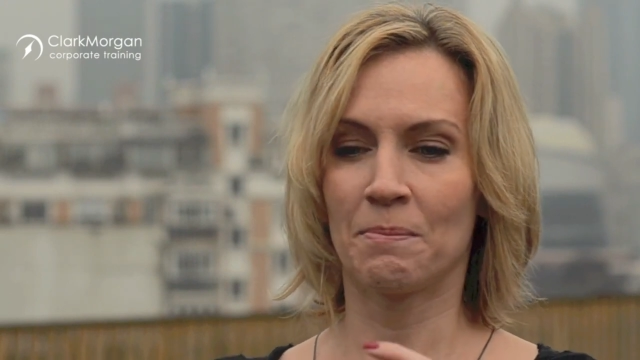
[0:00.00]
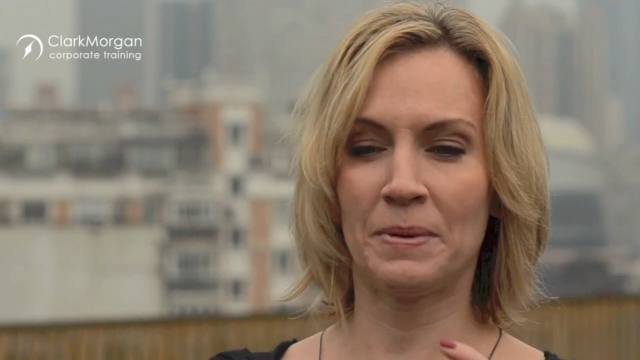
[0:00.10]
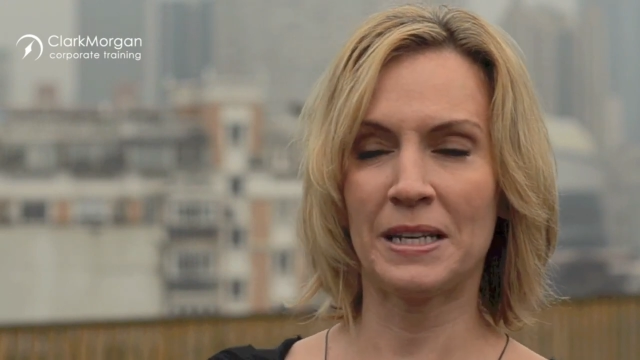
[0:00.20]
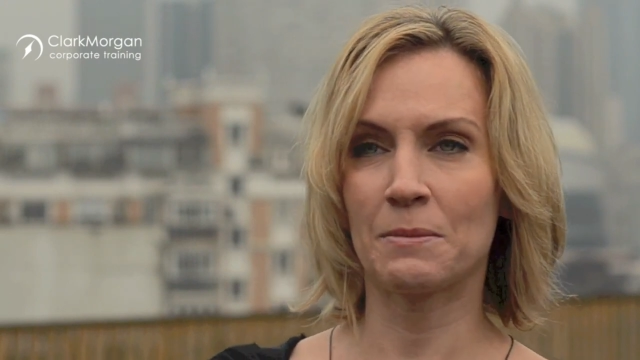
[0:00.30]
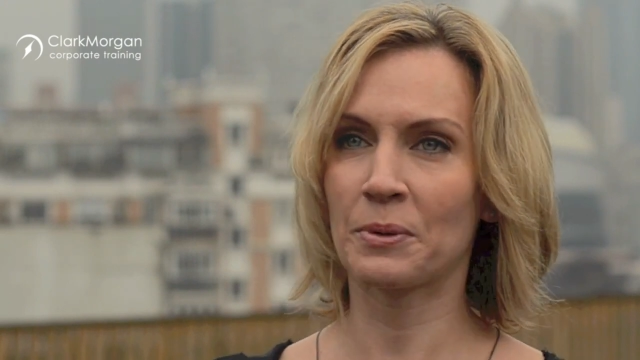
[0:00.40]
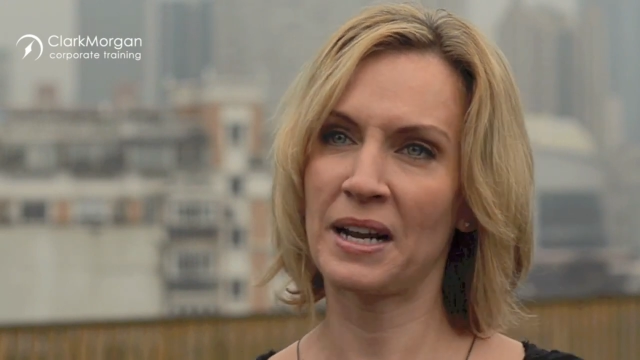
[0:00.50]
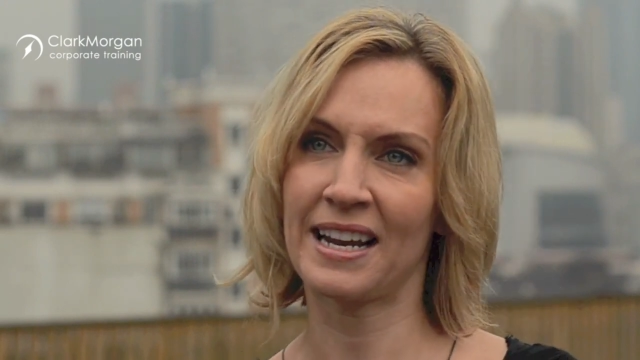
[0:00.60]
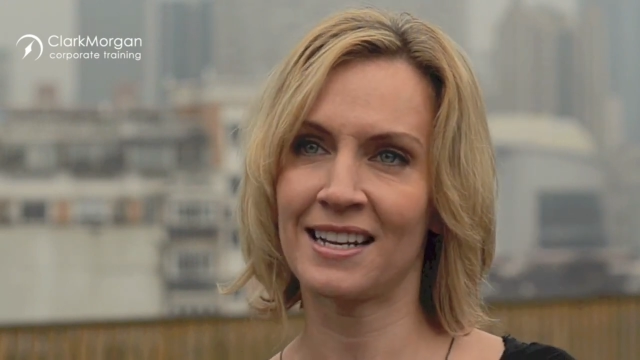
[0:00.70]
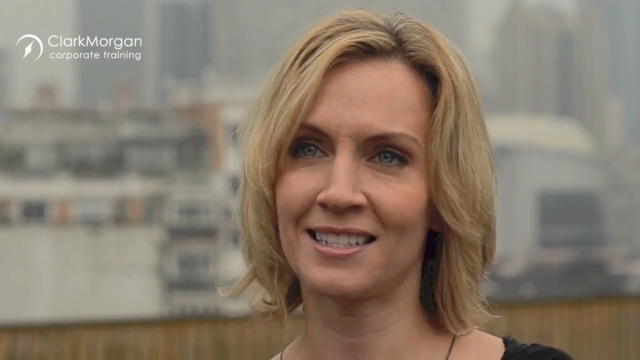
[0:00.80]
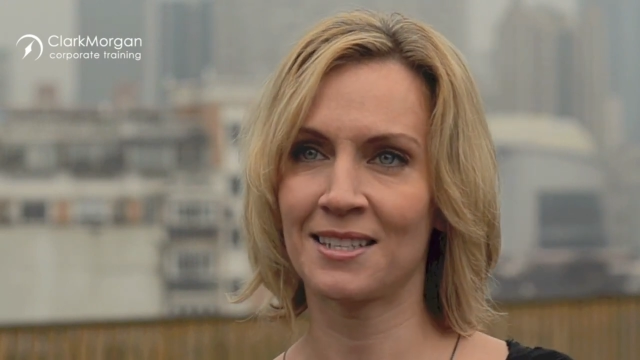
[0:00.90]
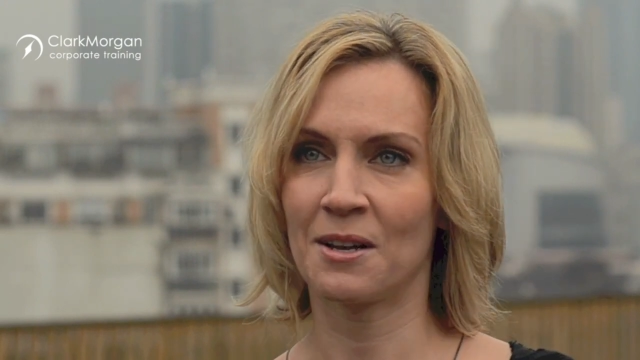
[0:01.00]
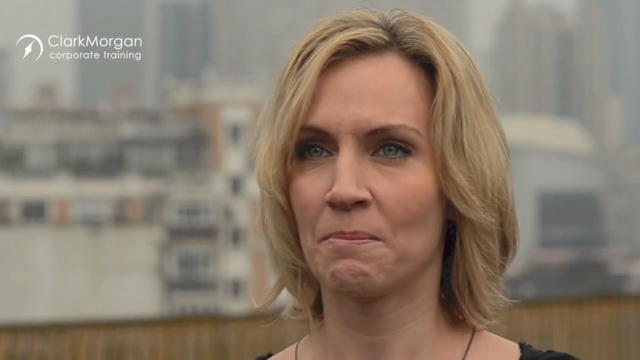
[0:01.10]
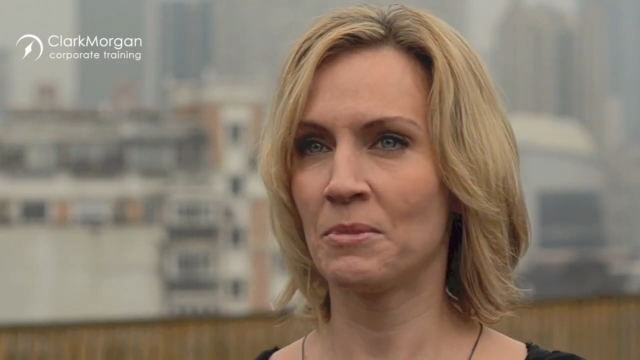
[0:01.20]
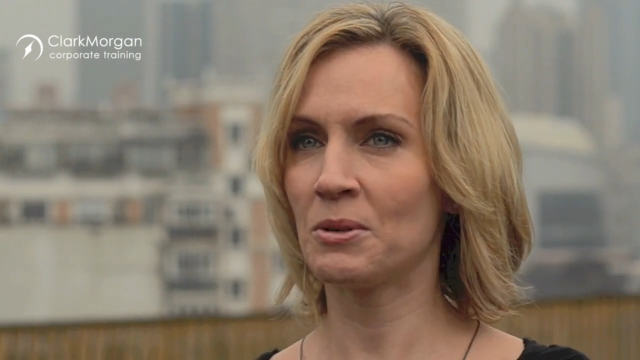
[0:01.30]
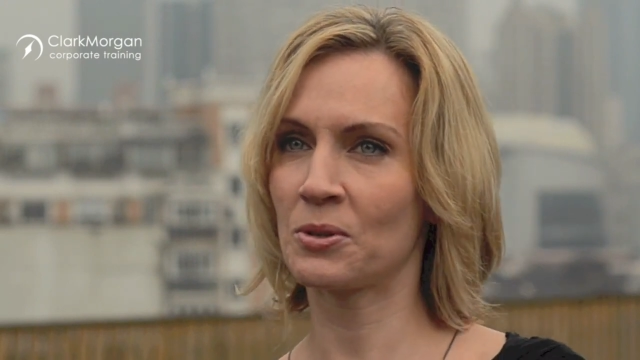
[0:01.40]
beat breaks,
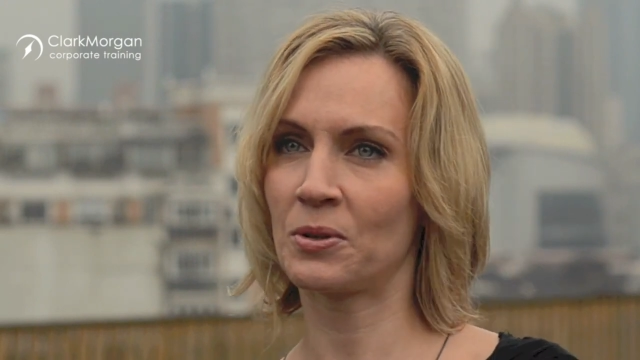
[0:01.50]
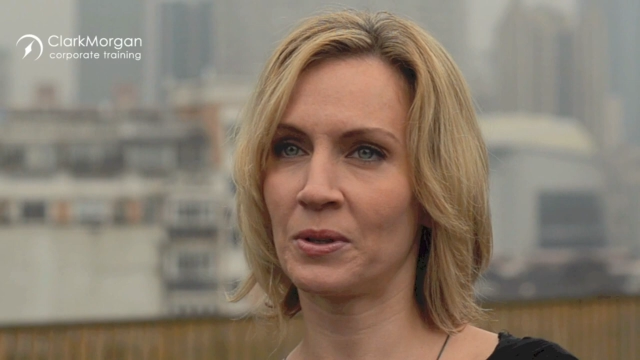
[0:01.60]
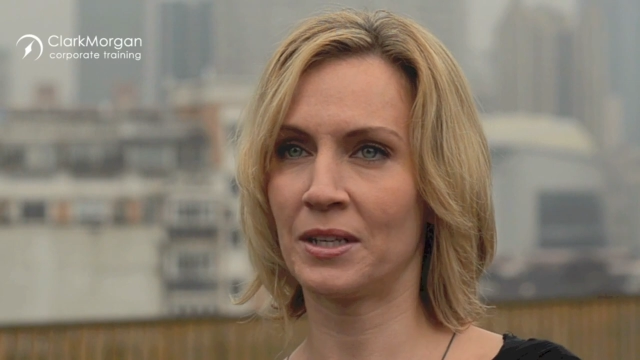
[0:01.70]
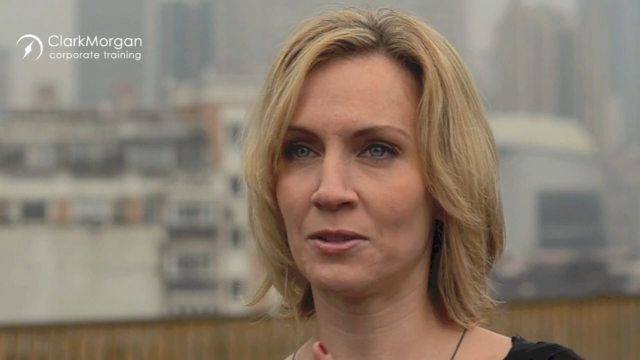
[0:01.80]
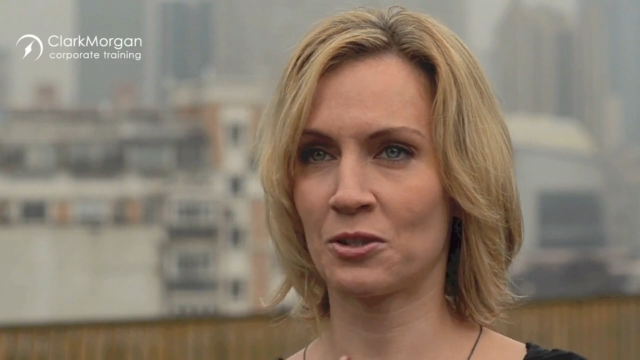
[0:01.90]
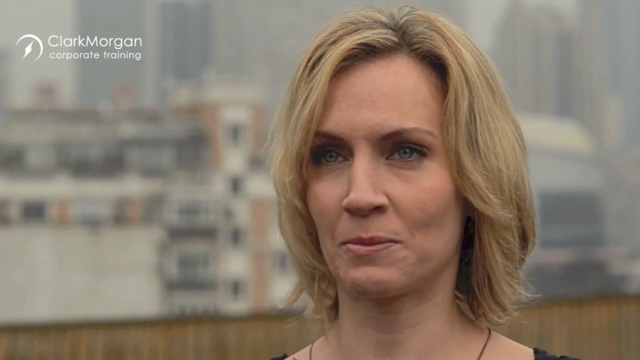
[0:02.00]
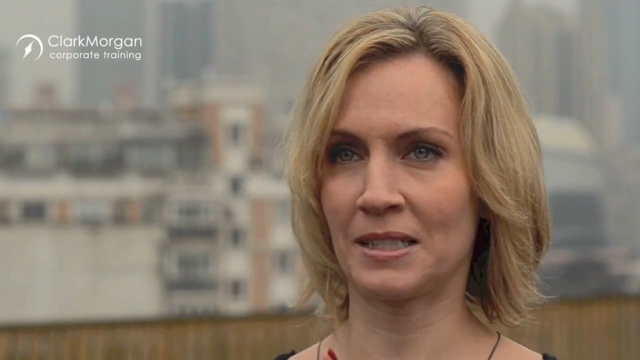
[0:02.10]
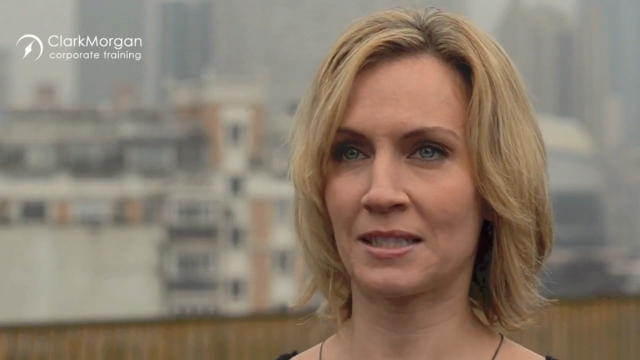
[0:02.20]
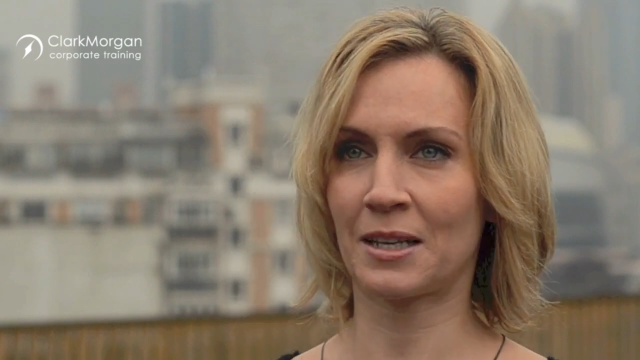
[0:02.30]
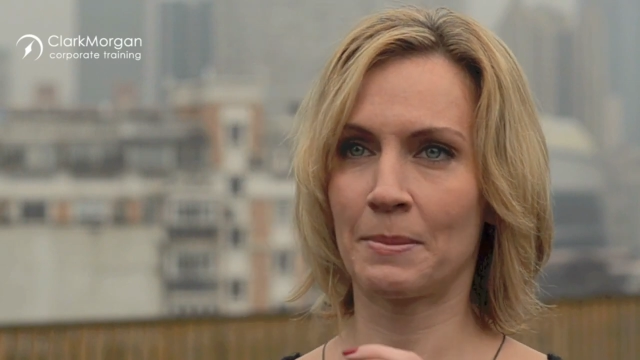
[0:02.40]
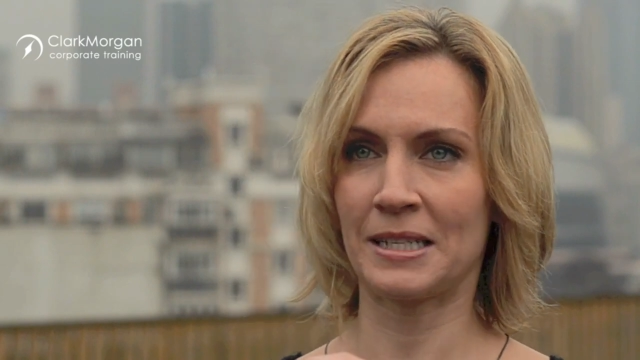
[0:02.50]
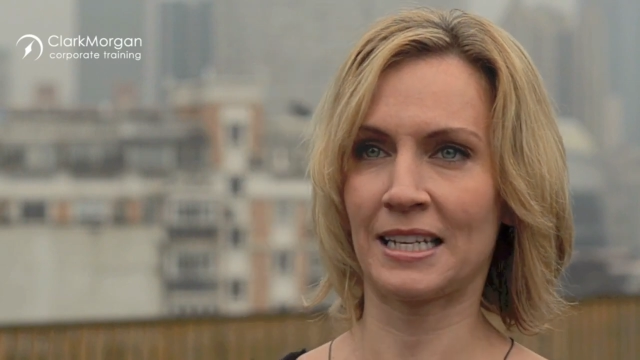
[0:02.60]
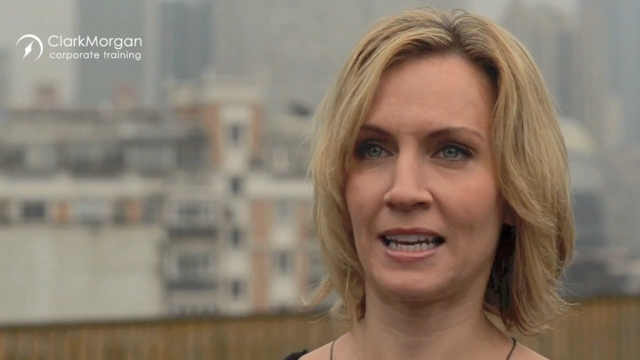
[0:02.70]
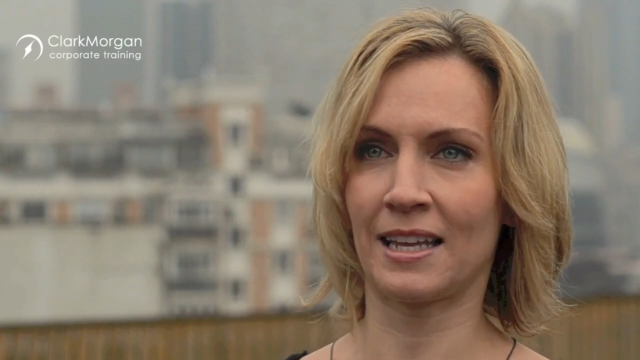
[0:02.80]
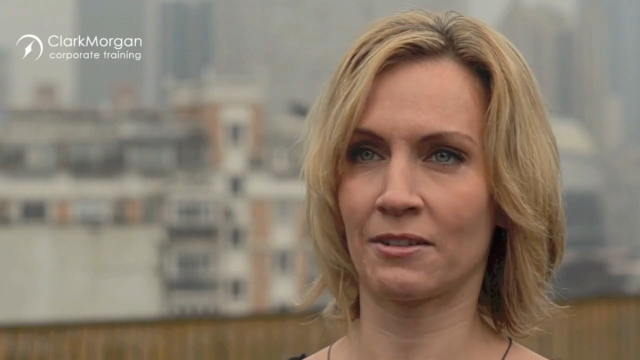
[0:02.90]
musical instruments coming
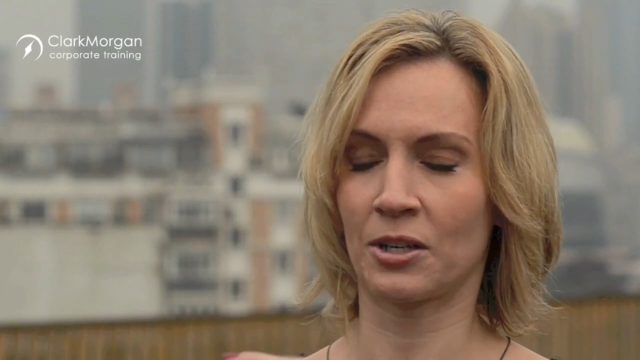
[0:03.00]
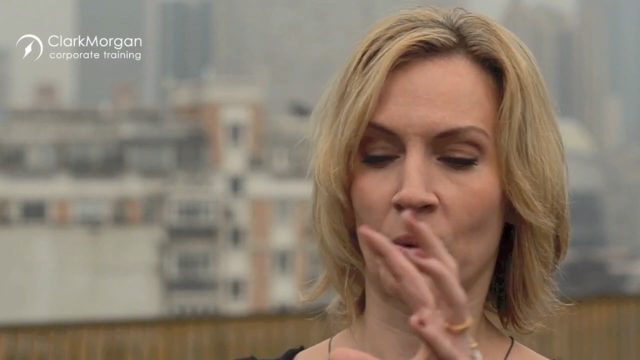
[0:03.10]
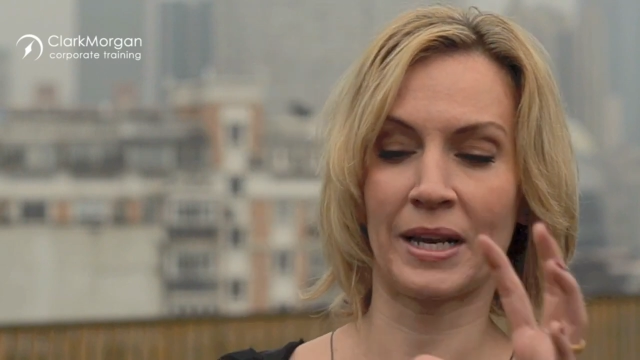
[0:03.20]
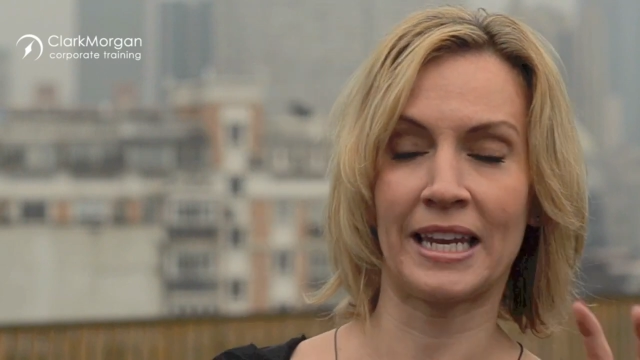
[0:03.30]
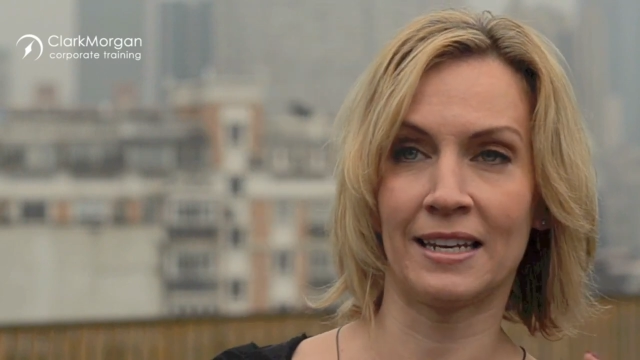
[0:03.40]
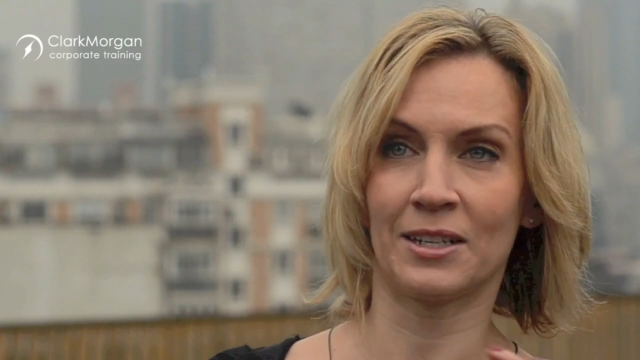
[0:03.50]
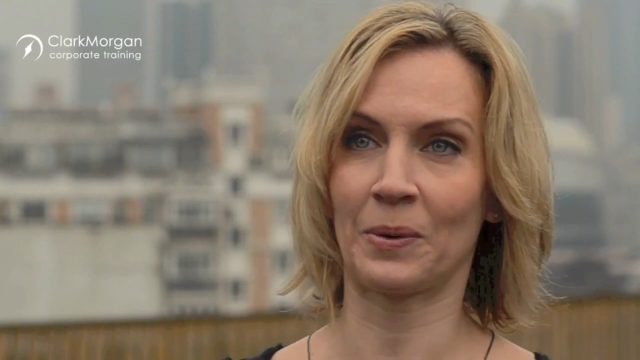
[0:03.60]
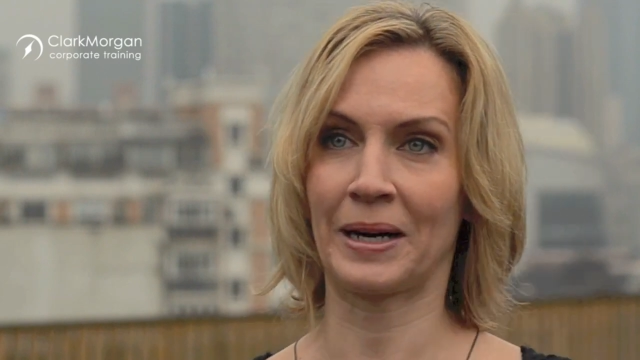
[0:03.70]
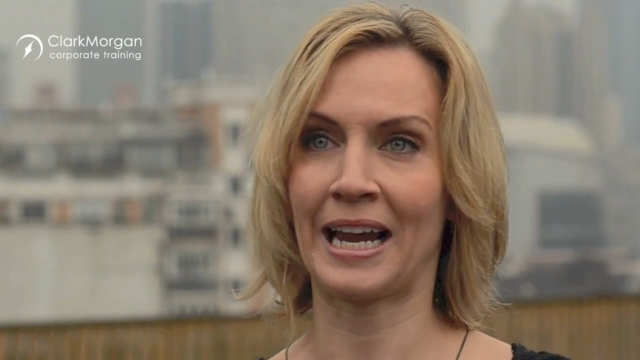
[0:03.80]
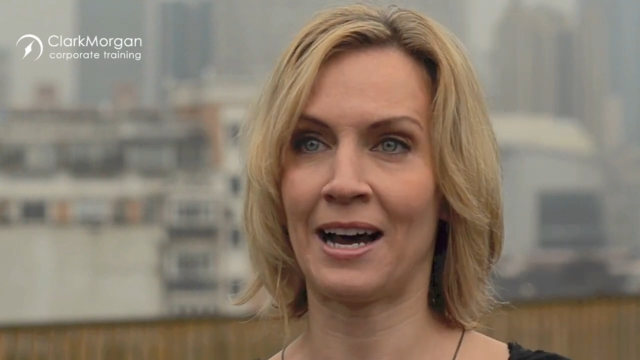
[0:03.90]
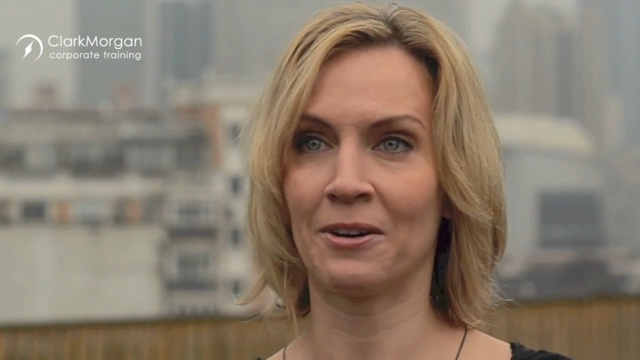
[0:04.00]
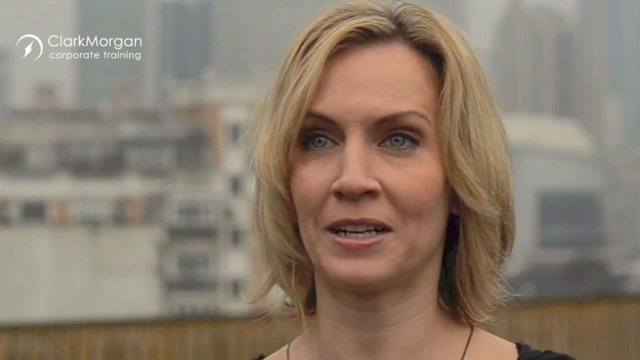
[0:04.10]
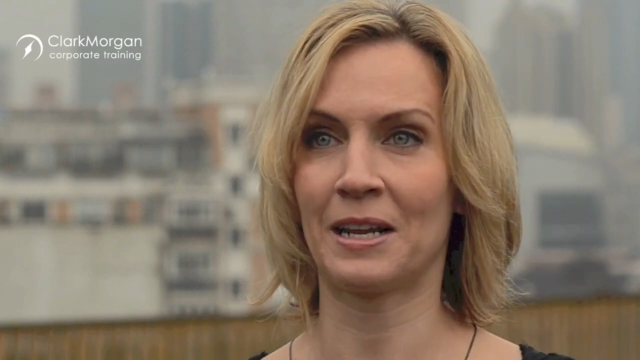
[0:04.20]
together, going in, going out,